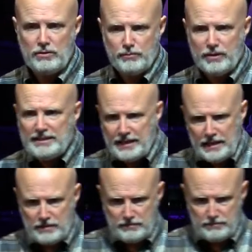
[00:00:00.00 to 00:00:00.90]
to
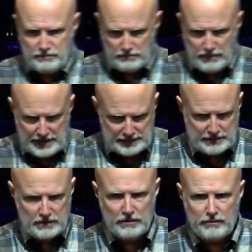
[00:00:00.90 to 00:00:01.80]
protect
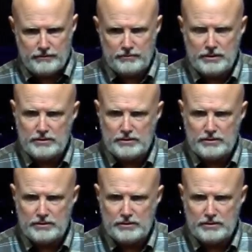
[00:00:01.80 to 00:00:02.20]
myself from